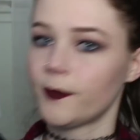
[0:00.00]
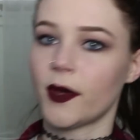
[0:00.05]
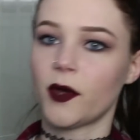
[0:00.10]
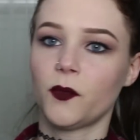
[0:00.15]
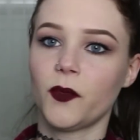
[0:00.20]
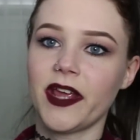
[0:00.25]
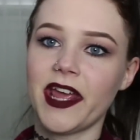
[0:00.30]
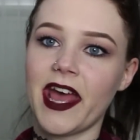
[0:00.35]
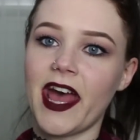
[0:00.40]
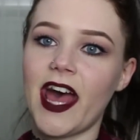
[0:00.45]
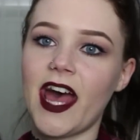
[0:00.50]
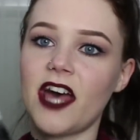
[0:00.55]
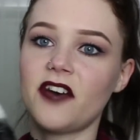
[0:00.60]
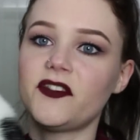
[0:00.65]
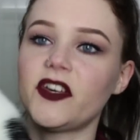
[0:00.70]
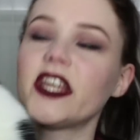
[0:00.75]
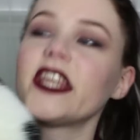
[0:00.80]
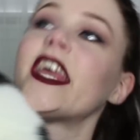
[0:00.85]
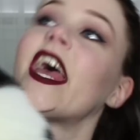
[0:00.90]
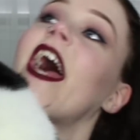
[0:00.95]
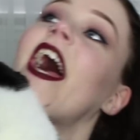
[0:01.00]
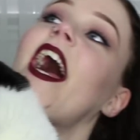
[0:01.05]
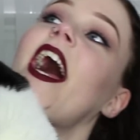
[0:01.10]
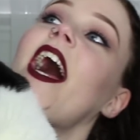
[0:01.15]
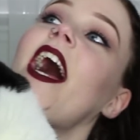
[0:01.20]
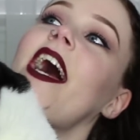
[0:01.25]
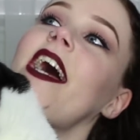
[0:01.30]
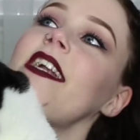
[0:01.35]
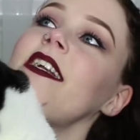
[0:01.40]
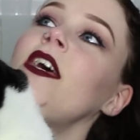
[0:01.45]
But we have a
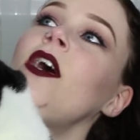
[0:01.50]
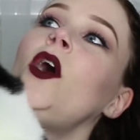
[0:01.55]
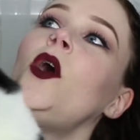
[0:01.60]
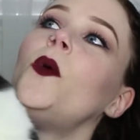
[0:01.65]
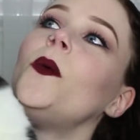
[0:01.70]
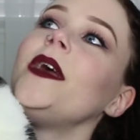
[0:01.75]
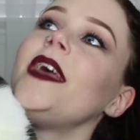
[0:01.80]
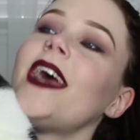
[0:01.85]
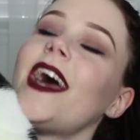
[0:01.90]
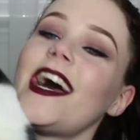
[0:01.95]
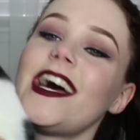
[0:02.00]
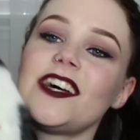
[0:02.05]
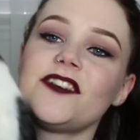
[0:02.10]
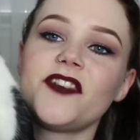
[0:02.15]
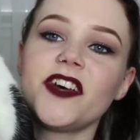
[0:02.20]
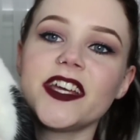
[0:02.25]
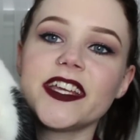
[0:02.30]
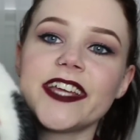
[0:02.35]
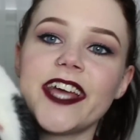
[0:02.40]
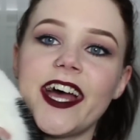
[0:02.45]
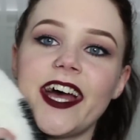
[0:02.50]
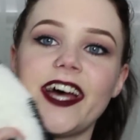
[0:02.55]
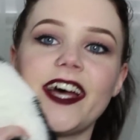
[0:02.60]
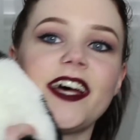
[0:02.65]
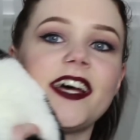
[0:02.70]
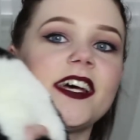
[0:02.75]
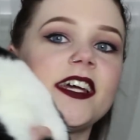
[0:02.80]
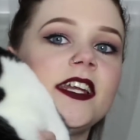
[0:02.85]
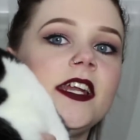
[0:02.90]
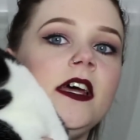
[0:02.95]
cat, we have a
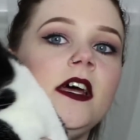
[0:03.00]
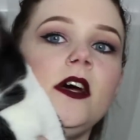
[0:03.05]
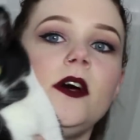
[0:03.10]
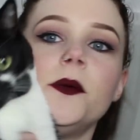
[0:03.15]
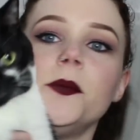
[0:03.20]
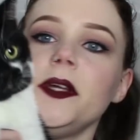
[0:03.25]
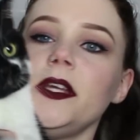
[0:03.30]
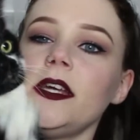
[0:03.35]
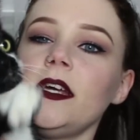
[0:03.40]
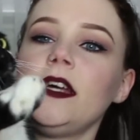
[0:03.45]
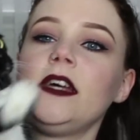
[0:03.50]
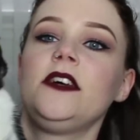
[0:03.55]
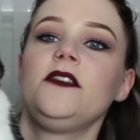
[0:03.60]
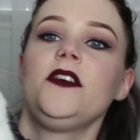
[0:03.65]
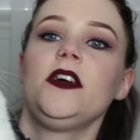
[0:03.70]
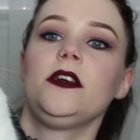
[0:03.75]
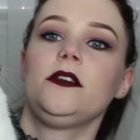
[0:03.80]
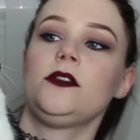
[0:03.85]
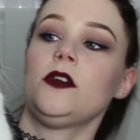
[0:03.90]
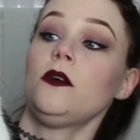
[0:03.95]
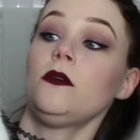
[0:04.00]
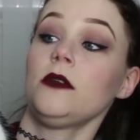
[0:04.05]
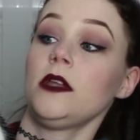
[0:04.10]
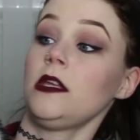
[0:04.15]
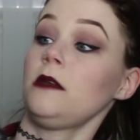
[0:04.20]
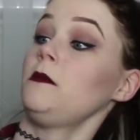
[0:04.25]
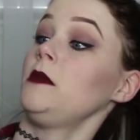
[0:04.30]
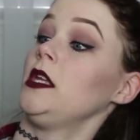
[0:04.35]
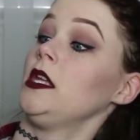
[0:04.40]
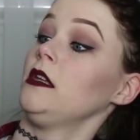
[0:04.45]
cat, we have a... Don't
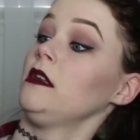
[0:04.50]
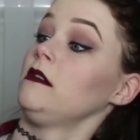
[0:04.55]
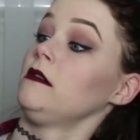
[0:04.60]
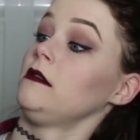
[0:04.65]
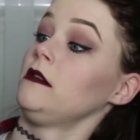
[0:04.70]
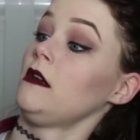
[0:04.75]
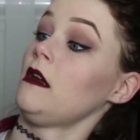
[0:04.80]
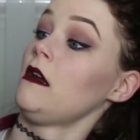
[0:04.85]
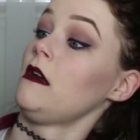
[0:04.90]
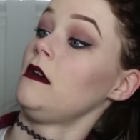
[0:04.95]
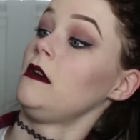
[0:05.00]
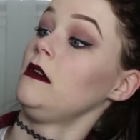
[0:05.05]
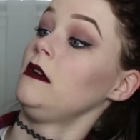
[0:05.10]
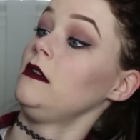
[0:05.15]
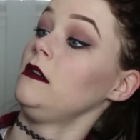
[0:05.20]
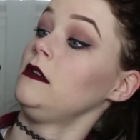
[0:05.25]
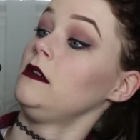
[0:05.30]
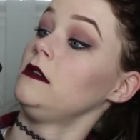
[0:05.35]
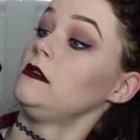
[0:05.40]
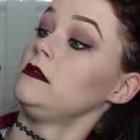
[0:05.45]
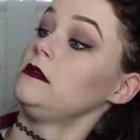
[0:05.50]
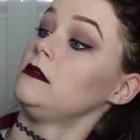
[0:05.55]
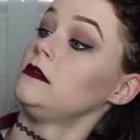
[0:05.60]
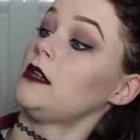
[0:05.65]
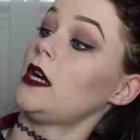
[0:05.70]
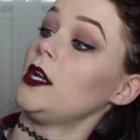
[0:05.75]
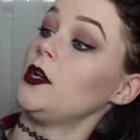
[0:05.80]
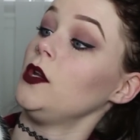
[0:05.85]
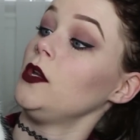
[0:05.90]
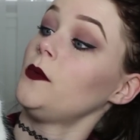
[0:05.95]
hit me.
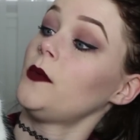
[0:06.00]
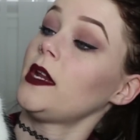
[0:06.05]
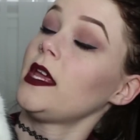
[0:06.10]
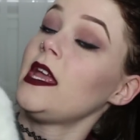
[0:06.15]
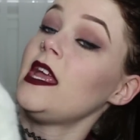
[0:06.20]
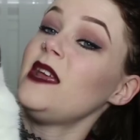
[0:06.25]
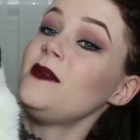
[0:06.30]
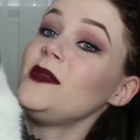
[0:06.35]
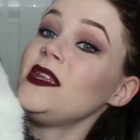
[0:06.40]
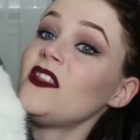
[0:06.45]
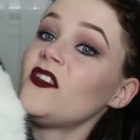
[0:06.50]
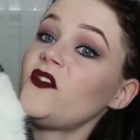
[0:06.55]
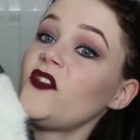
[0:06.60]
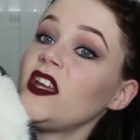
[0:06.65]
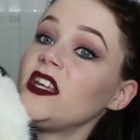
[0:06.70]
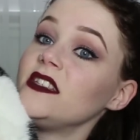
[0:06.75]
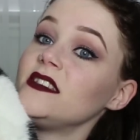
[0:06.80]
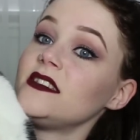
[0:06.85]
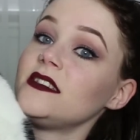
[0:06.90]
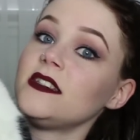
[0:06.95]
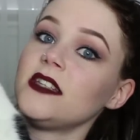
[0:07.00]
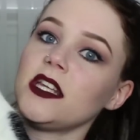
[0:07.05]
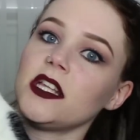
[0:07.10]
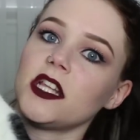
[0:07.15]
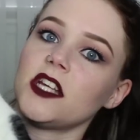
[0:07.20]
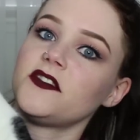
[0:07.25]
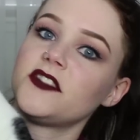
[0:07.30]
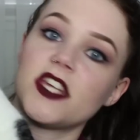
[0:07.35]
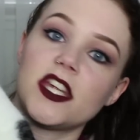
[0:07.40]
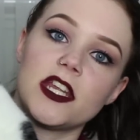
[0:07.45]
I know you want to hit me in the face. He
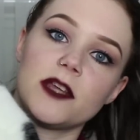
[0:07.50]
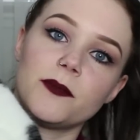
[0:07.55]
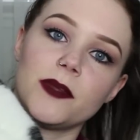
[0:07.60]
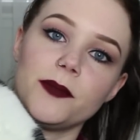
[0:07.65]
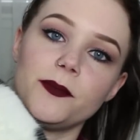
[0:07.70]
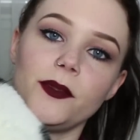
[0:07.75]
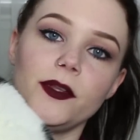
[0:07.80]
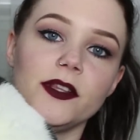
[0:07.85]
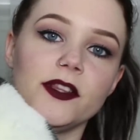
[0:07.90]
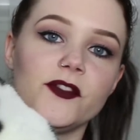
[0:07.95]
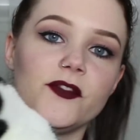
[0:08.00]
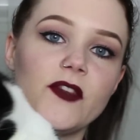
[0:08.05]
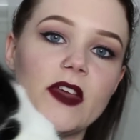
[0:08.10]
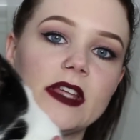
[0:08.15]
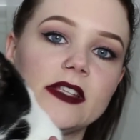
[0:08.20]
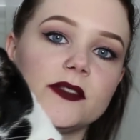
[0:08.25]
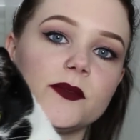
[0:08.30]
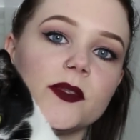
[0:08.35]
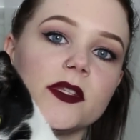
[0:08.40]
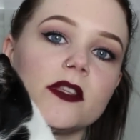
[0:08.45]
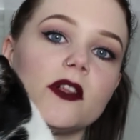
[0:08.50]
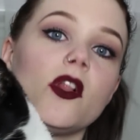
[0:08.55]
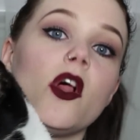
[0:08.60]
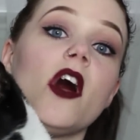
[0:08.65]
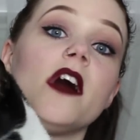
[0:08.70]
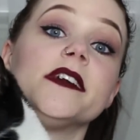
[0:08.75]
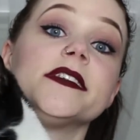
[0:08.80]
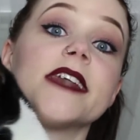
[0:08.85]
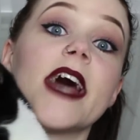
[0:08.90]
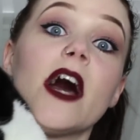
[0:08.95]
loves hitting people in the face with
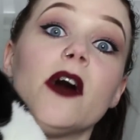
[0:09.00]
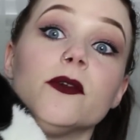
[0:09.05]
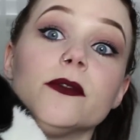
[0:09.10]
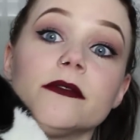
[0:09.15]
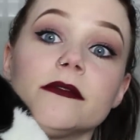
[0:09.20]
claws out.